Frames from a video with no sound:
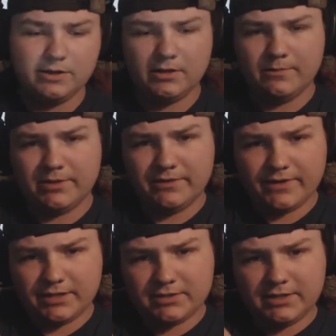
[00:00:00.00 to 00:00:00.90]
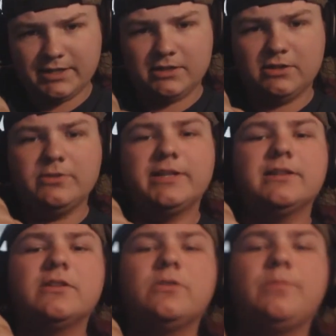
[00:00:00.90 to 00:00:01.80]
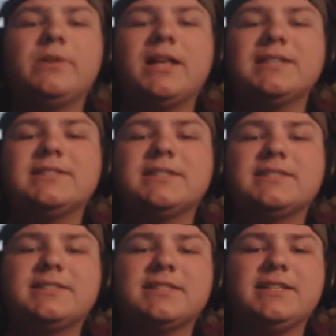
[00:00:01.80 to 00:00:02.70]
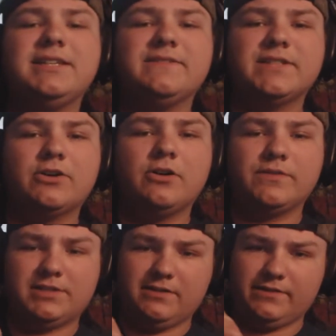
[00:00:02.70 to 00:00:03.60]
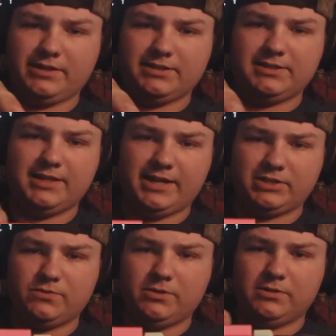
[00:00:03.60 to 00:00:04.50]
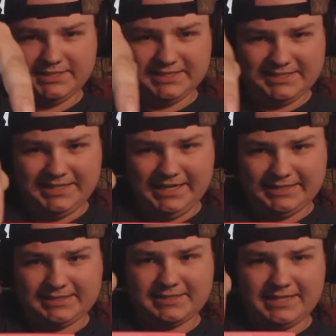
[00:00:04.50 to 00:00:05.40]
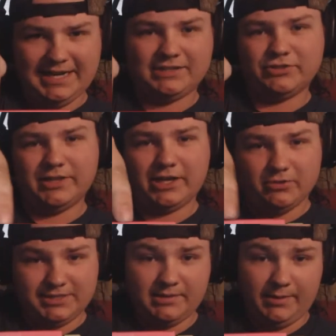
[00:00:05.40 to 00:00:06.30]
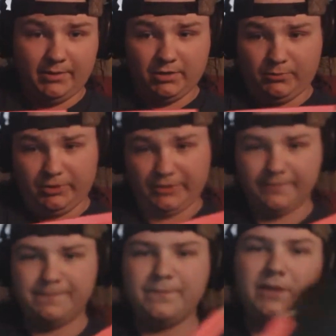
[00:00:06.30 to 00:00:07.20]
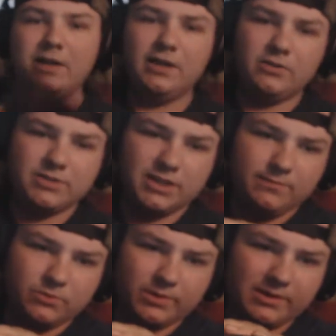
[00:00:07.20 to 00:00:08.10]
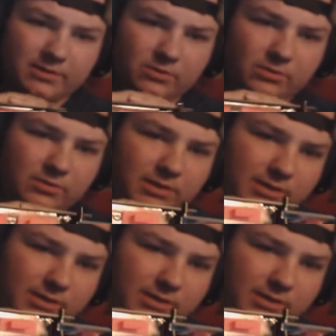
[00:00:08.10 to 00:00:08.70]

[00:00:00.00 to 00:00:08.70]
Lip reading: But they've actually included little plastic sleeves that go over stuff. Like this is the actual 16X connector that goes into my motherboard. It also comes with little